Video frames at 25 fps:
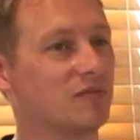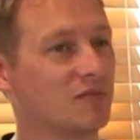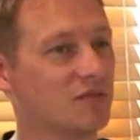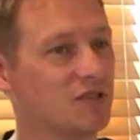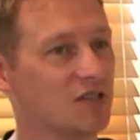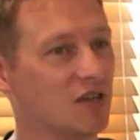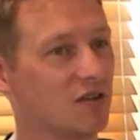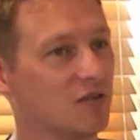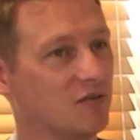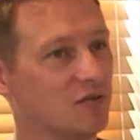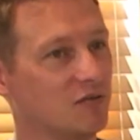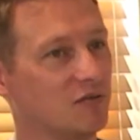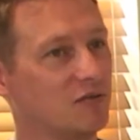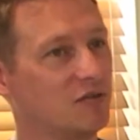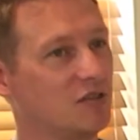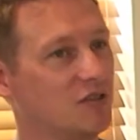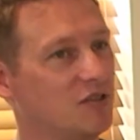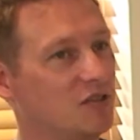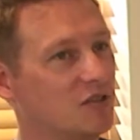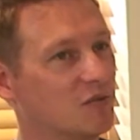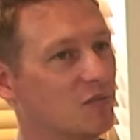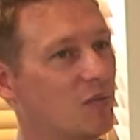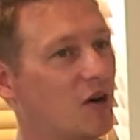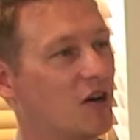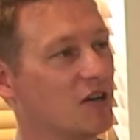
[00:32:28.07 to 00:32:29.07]
So
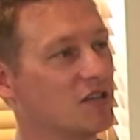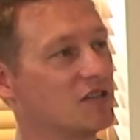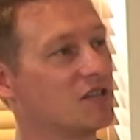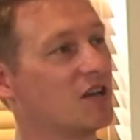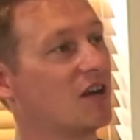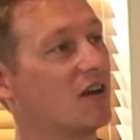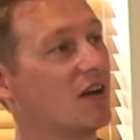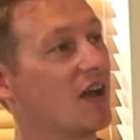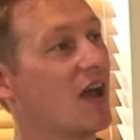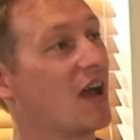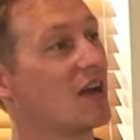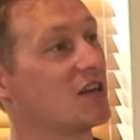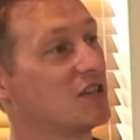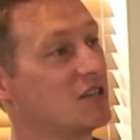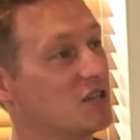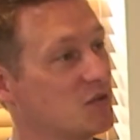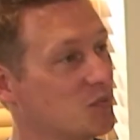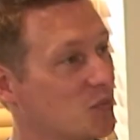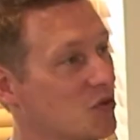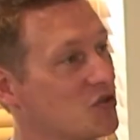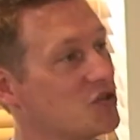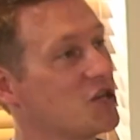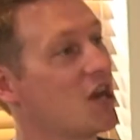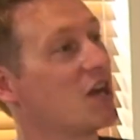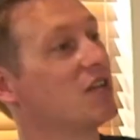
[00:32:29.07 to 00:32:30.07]
your mind's eye actually
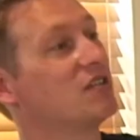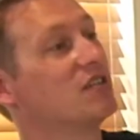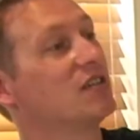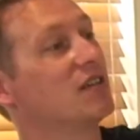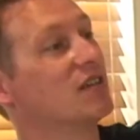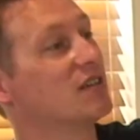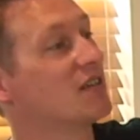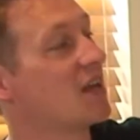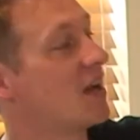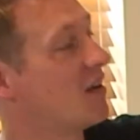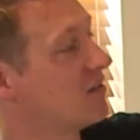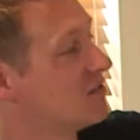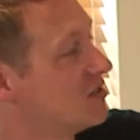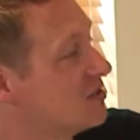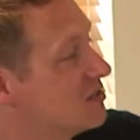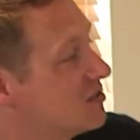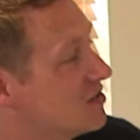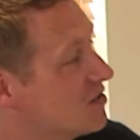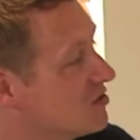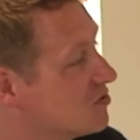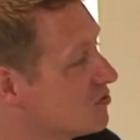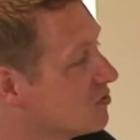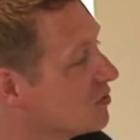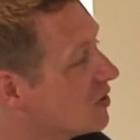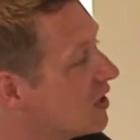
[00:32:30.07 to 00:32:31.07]
is projecting it out
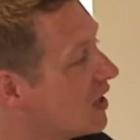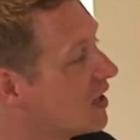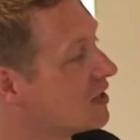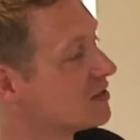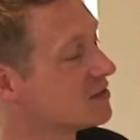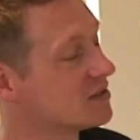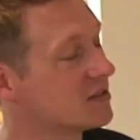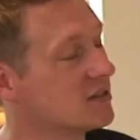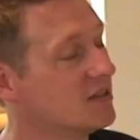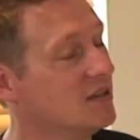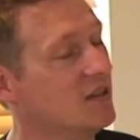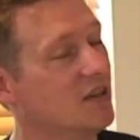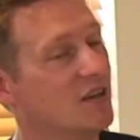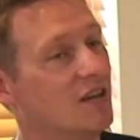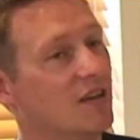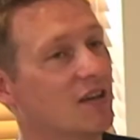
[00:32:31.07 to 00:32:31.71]
into this reality.